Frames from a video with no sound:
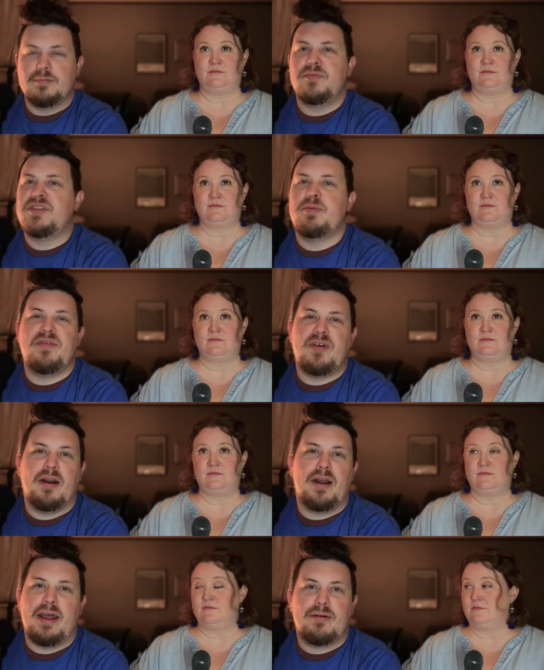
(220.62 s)
Speaker 1: to be
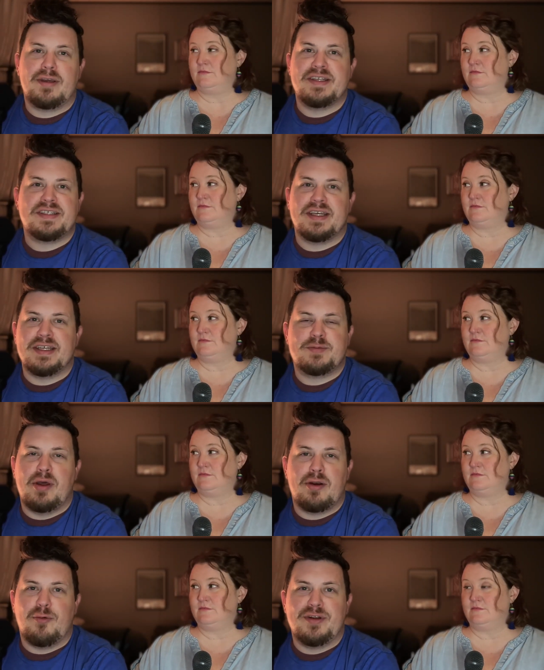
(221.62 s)
fair, I don't guess it gets
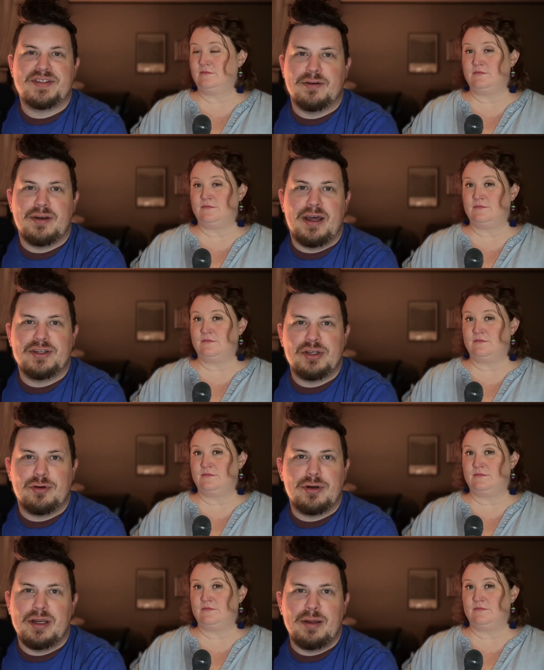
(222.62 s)
better once they're not
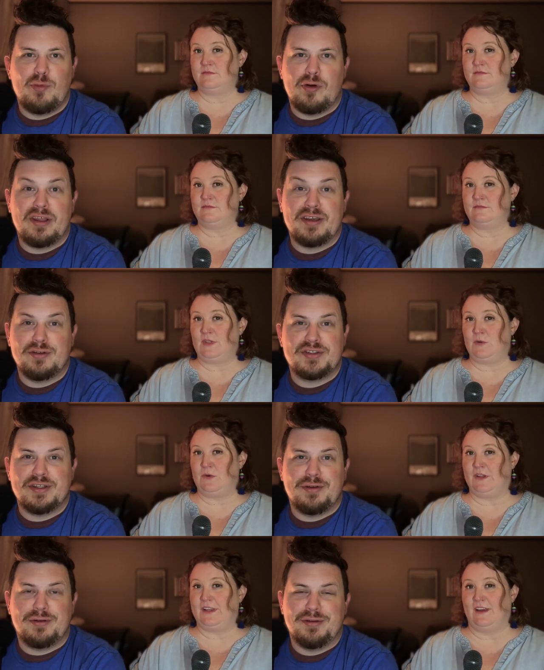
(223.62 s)
children anymore. Like you're
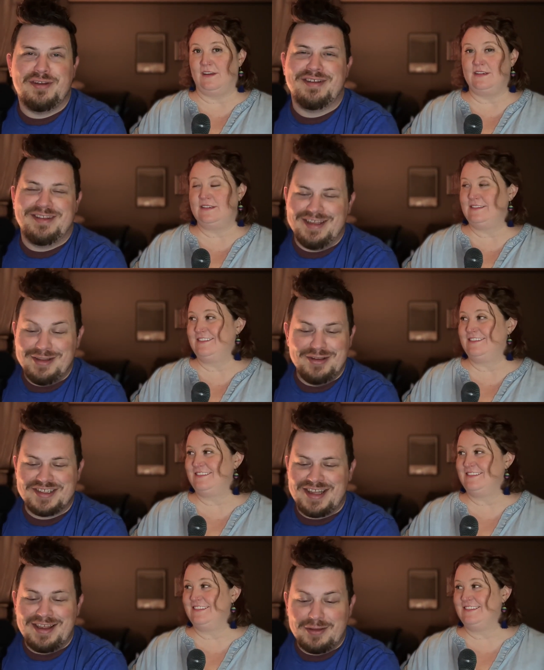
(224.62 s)
still yeah. in this,
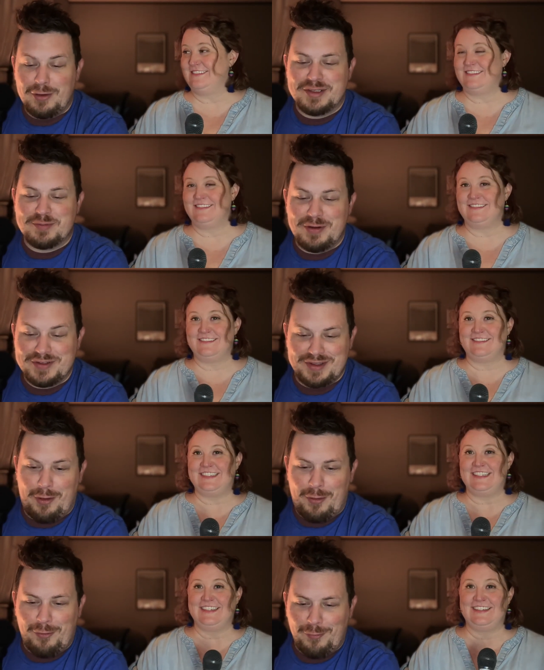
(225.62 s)
like they're exposed to the
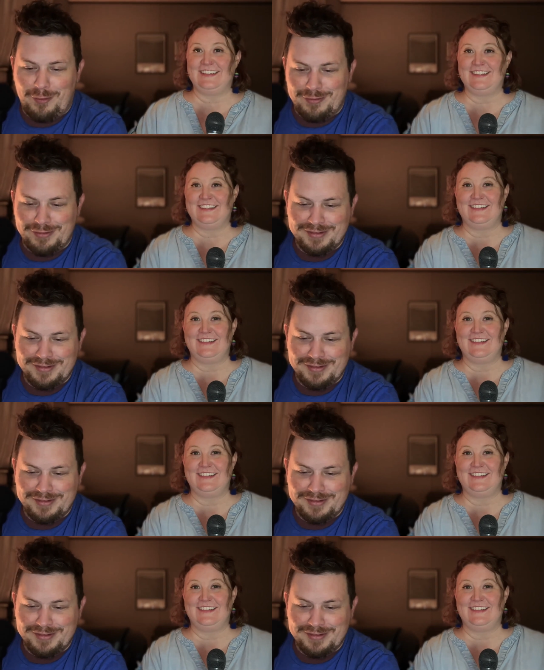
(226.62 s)
whole world,